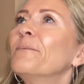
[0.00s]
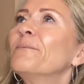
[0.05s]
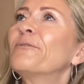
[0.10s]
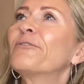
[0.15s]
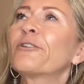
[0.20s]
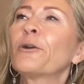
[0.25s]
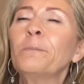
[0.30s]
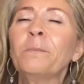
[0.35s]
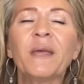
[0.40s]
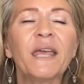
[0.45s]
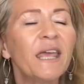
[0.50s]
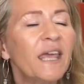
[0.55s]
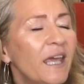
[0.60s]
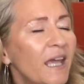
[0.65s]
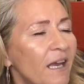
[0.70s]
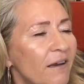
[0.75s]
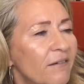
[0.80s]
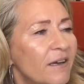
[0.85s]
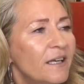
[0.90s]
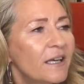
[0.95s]
from
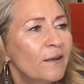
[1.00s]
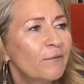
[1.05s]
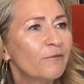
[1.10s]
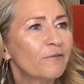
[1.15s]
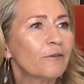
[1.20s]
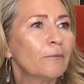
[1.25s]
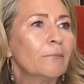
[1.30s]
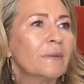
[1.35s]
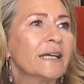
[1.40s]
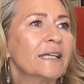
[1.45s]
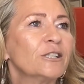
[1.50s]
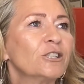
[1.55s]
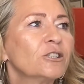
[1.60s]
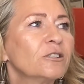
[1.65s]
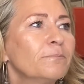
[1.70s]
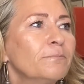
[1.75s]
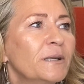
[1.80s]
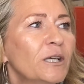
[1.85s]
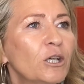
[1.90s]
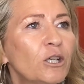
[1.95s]
hearing
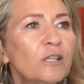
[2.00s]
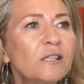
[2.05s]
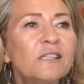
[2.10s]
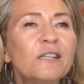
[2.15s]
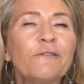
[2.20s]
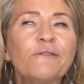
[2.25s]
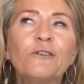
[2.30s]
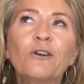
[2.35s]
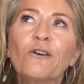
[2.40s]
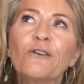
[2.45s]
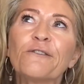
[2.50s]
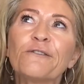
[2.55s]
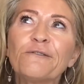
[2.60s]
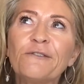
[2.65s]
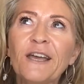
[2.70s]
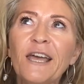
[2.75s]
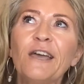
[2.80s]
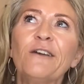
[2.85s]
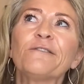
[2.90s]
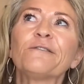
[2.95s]
information, because if you're
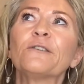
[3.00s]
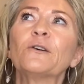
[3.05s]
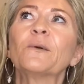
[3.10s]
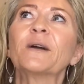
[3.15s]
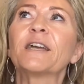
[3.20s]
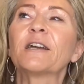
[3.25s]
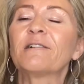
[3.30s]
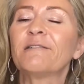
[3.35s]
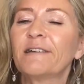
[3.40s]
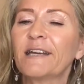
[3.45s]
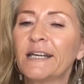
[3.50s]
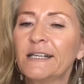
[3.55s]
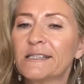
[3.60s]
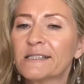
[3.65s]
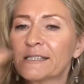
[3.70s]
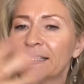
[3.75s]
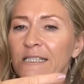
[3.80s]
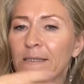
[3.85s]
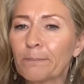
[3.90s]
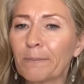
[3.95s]
fearful, it
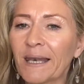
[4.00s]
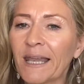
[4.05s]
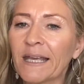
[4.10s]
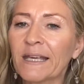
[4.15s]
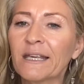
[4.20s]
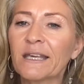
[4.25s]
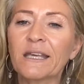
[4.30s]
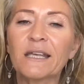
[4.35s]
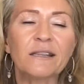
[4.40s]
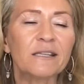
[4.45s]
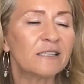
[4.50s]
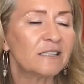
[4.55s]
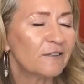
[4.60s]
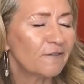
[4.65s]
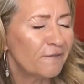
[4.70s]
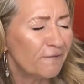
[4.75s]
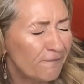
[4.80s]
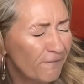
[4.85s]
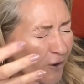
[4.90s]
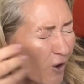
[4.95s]
creates this blanket, this
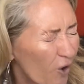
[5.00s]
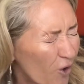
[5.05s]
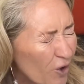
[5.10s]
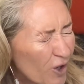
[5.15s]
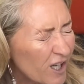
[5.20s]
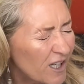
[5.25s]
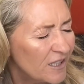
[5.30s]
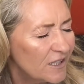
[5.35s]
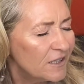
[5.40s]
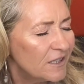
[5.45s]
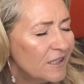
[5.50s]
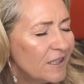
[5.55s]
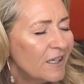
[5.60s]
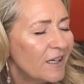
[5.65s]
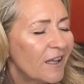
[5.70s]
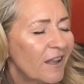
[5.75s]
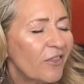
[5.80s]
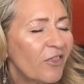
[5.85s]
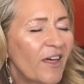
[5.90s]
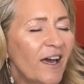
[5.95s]
fog,
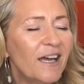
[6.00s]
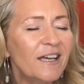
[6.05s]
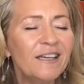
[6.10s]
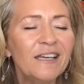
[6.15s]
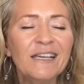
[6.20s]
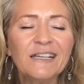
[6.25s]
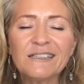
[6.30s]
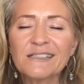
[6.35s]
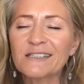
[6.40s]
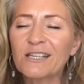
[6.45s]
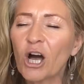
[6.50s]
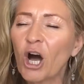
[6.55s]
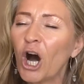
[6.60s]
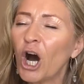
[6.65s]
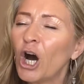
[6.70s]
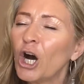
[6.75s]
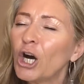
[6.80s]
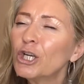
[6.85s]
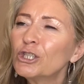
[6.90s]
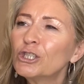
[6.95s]
that it's
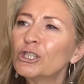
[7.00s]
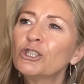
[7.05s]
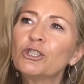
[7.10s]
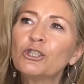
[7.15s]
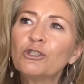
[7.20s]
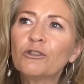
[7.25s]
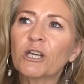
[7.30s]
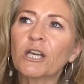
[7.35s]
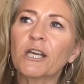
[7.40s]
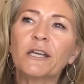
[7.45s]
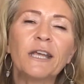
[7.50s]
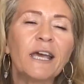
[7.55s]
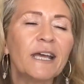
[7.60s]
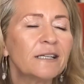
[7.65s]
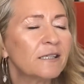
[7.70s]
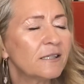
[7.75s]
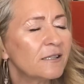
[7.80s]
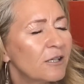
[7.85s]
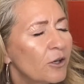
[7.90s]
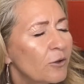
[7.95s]
harder to
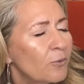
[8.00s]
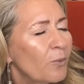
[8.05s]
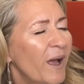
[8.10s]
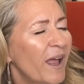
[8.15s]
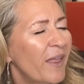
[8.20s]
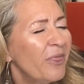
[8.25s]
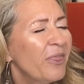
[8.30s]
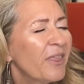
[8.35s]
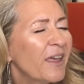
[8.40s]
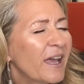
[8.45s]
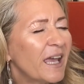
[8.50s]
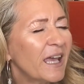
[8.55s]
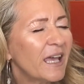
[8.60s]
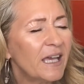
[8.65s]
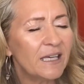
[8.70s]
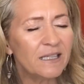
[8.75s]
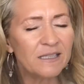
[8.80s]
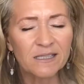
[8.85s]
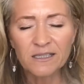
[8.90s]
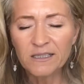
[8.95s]
connect. So when there
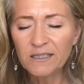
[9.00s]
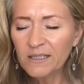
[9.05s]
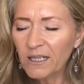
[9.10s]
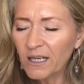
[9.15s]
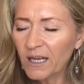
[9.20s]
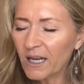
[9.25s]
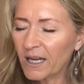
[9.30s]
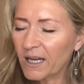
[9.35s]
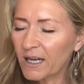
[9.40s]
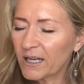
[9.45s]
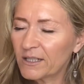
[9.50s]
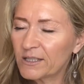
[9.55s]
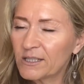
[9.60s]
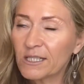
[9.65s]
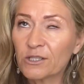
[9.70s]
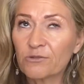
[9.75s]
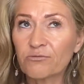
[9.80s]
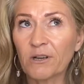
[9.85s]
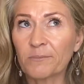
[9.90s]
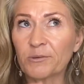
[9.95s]
is a
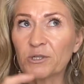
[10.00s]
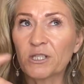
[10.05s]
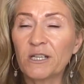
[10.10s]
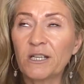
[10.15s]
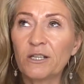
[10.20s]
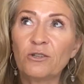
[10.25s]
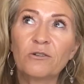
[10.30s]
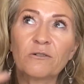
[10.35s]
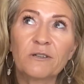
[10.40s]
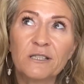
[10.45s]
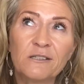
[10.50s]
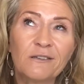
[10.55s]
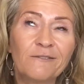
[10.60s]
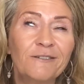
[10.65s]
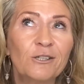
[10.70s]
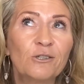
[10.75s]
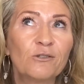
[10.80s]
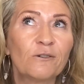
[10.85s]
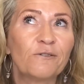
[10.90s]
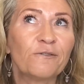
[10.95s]
disruption in your
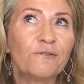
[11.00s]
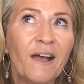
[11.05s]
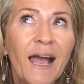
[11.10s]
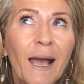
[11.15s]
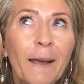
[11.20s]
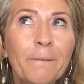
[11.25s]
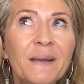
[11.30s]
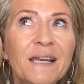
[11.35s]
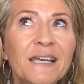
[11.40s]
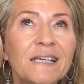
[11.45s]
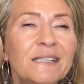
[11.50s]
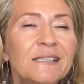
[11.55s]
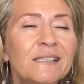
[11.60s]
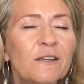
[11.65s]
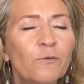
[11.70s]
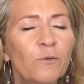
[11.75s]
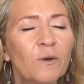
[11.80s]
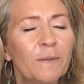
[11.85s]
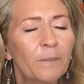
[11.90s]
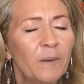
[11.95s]
individual families,
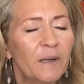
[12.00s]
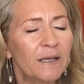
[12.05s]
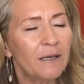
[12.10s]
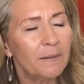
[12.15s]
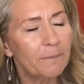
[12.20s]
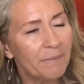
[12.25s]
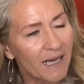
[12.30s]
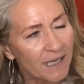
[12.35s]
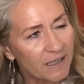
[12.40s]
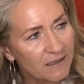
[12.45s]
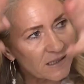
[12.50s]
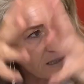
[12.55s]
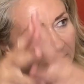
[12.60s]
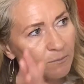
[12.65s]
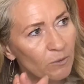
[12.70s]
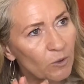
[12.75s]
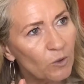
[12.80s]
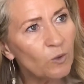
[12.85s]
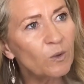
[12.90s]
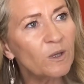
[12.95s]
if we bring it back
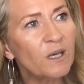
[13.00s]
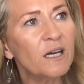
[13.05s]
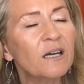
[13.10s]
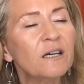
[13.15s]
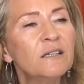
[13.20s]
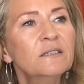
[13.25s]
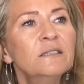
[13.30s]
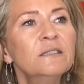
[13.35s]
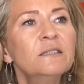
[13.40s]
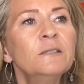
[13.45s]
smaller,